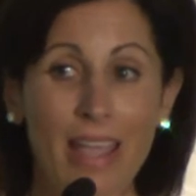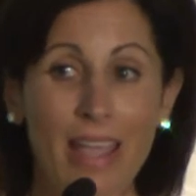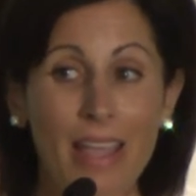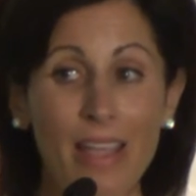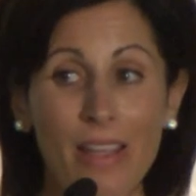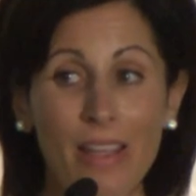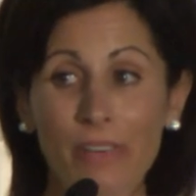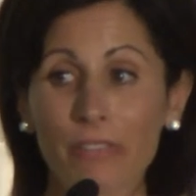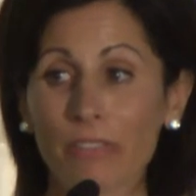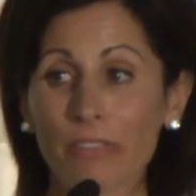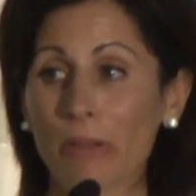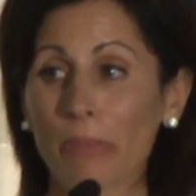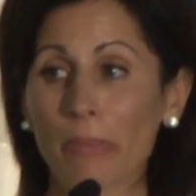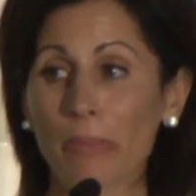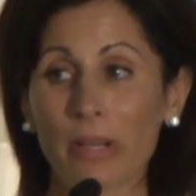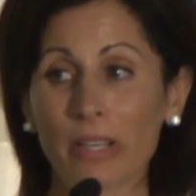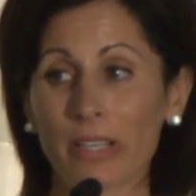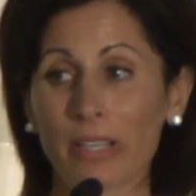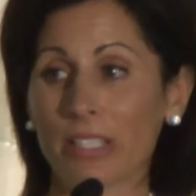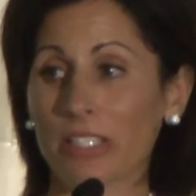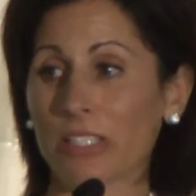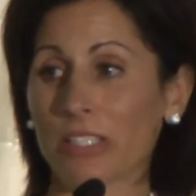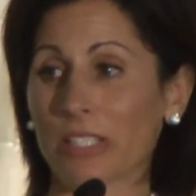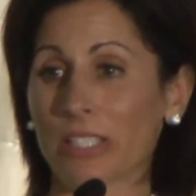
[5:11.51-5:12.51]

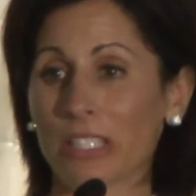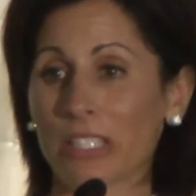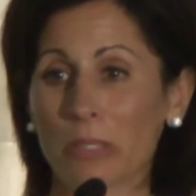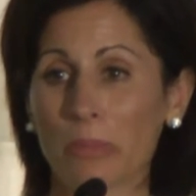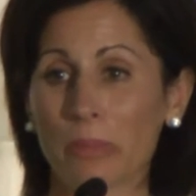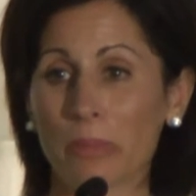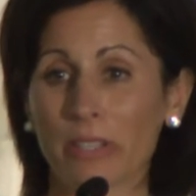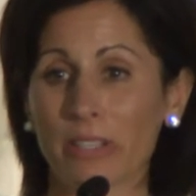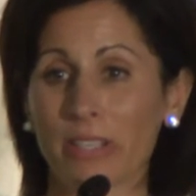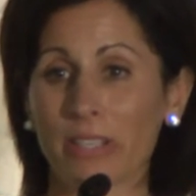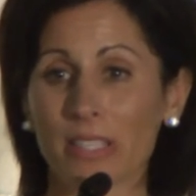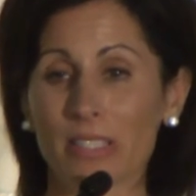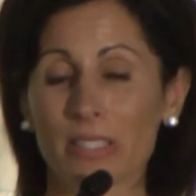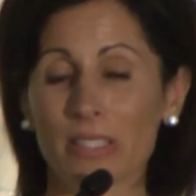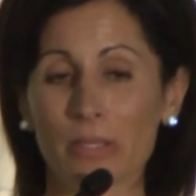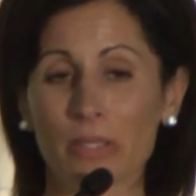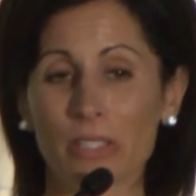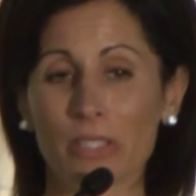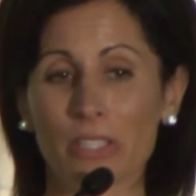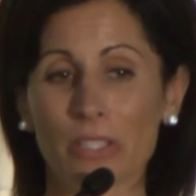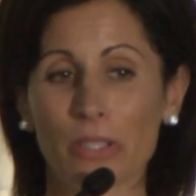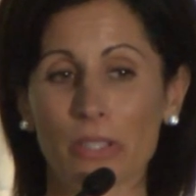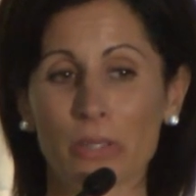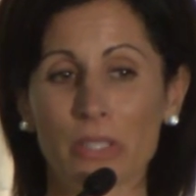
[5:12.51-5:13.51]
everybody's experience
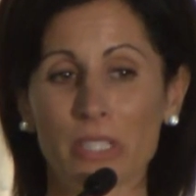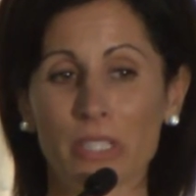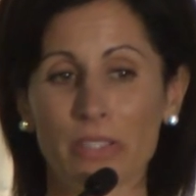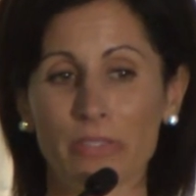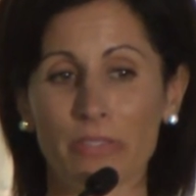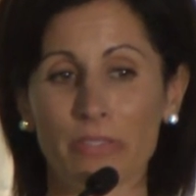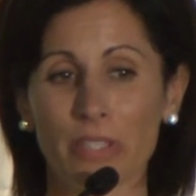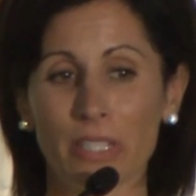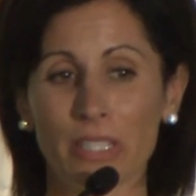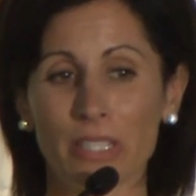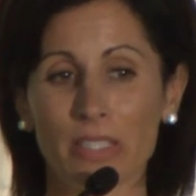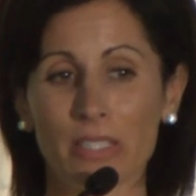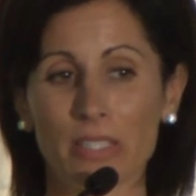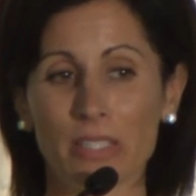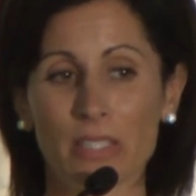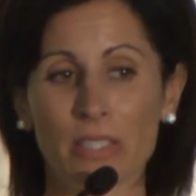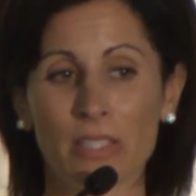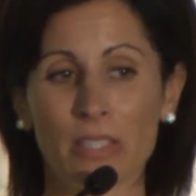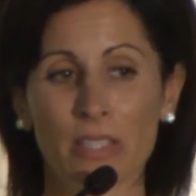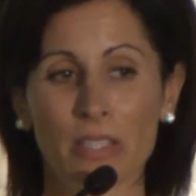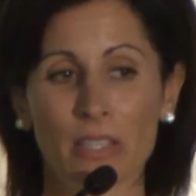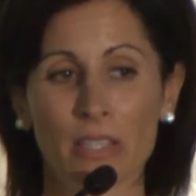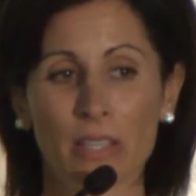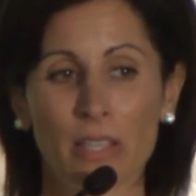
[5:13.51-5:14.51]
is so different.